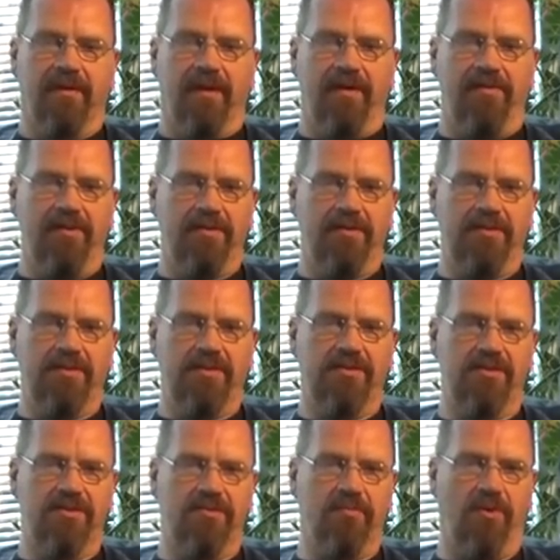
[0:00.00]
I think this is
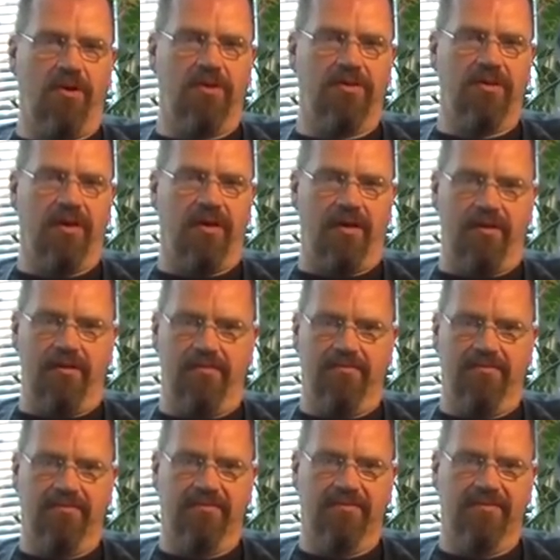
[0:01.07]
a smart guy,
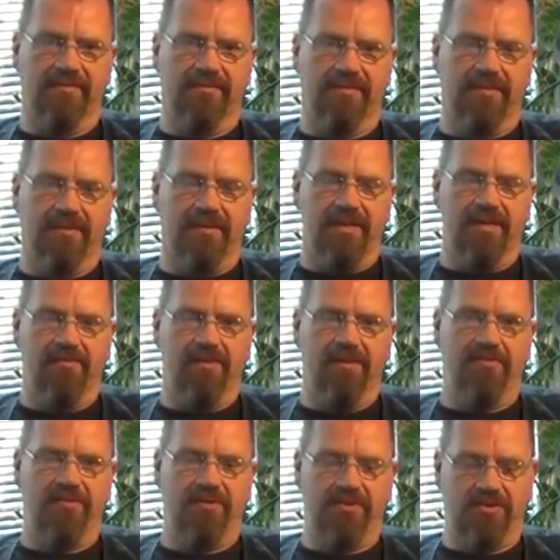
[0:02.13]
even
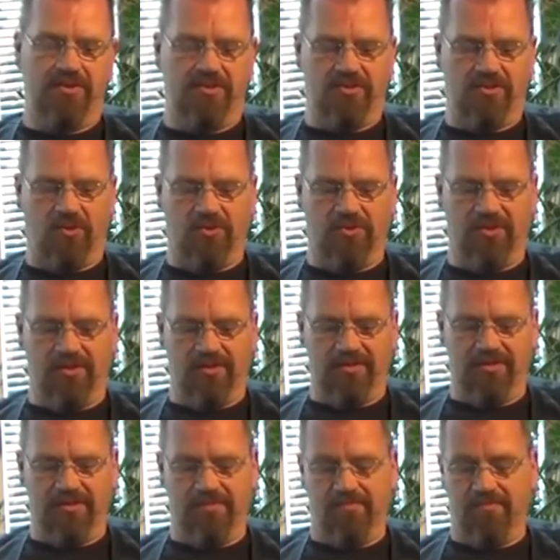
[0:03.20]
if he's a
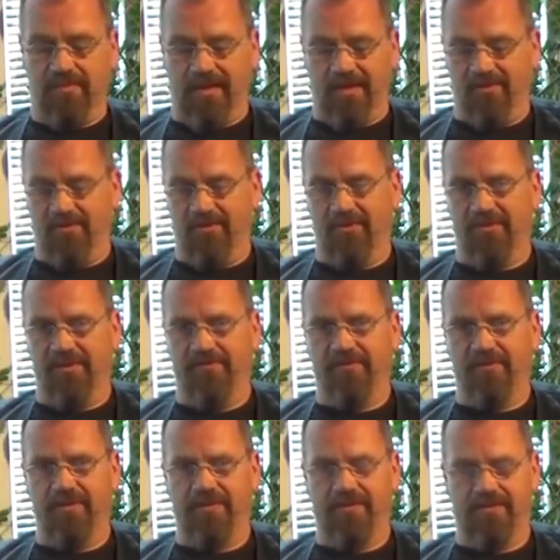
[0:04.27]
socialist. I don't know if he
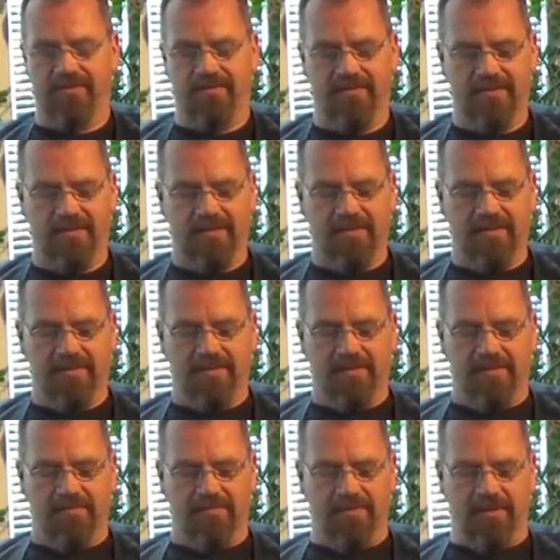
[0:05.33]
is,
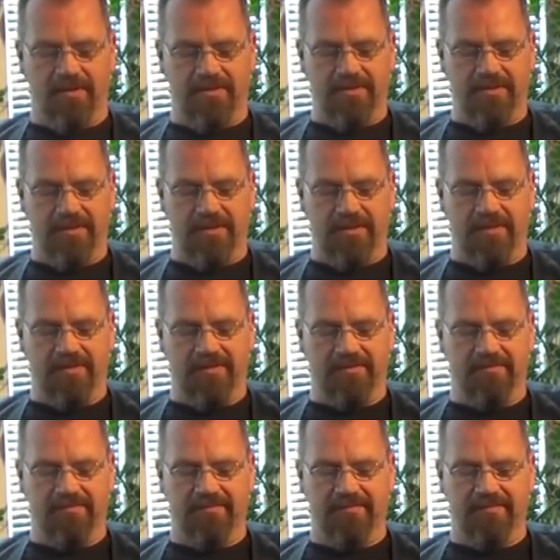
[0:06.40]
but
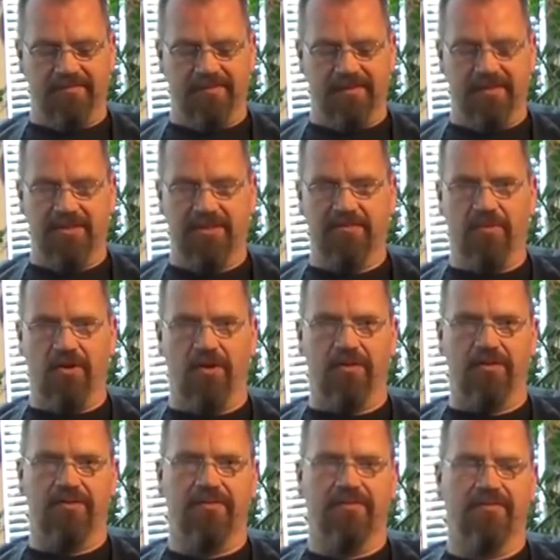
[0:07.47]
it's
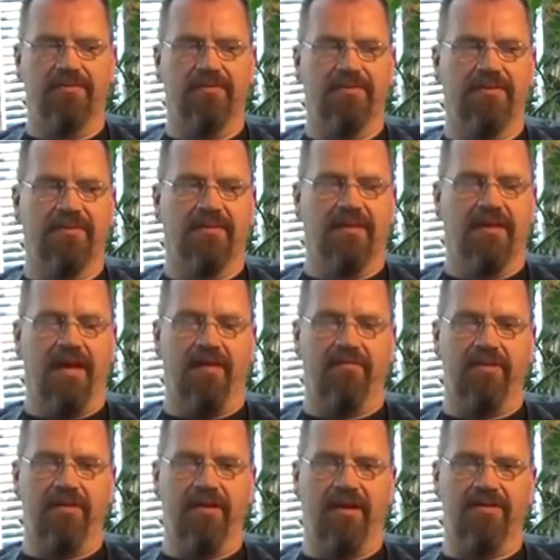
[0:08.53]
smart.
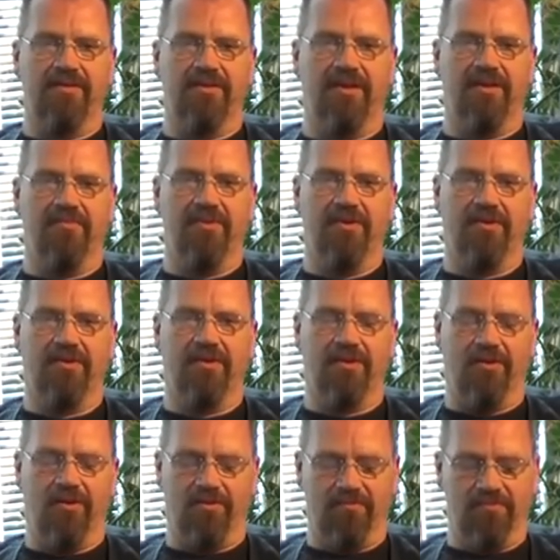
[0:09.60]
Having Angela Merkel
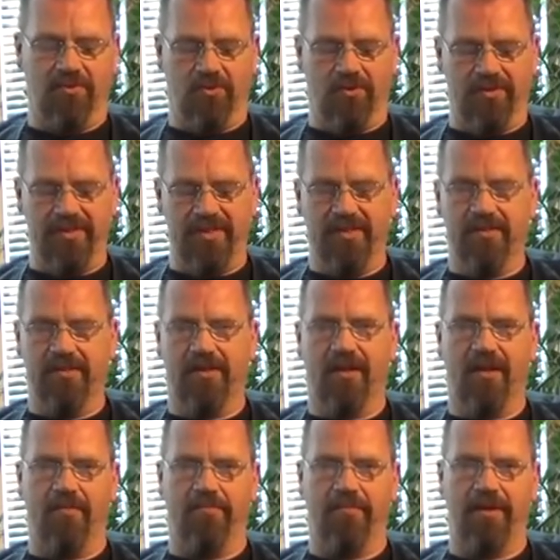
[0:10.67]
on board in the
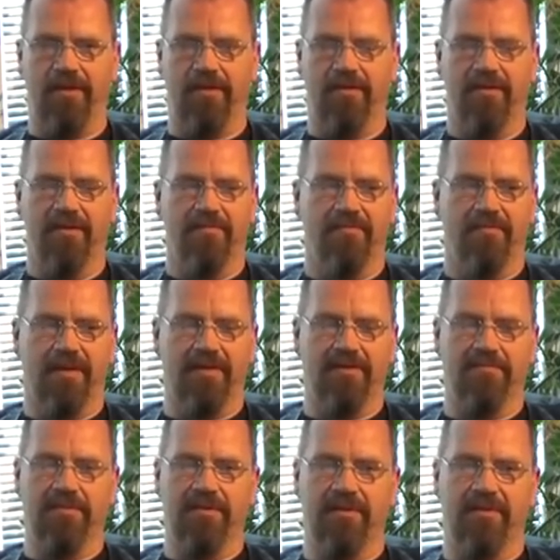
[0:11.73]
campaign
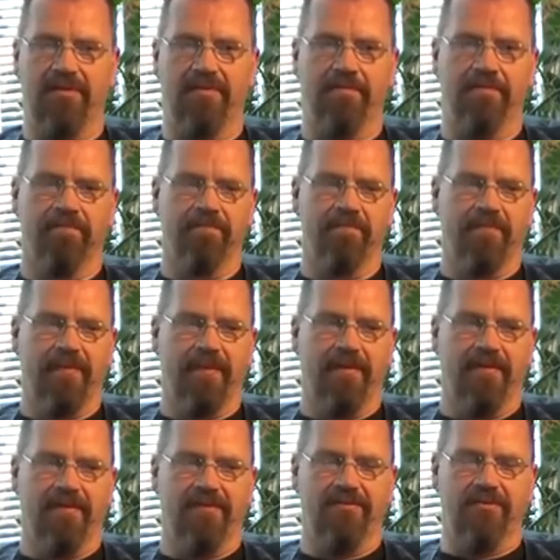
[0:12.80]
might be
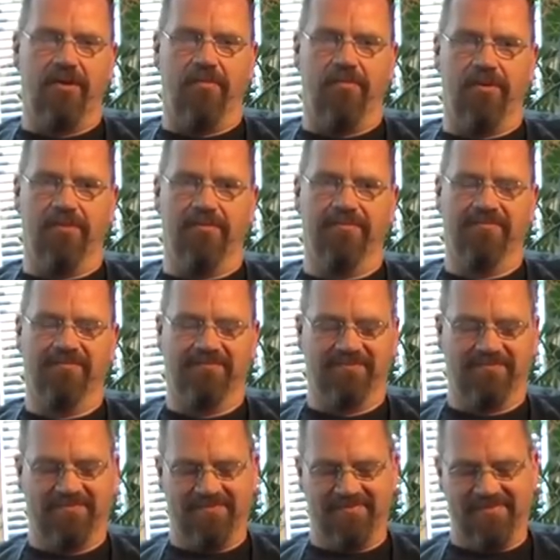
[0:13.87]
trouble.
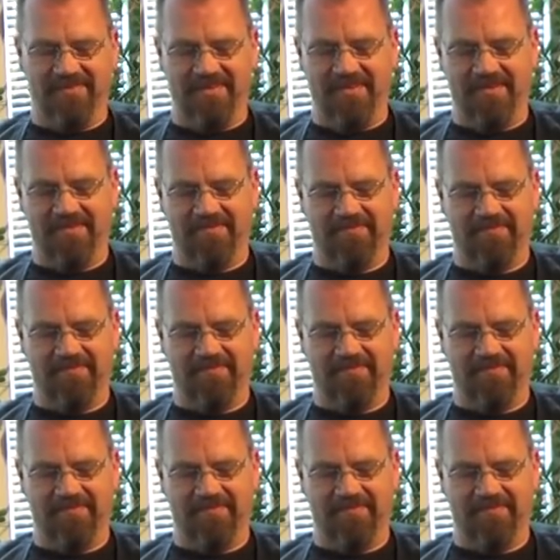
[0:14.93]
Yeah.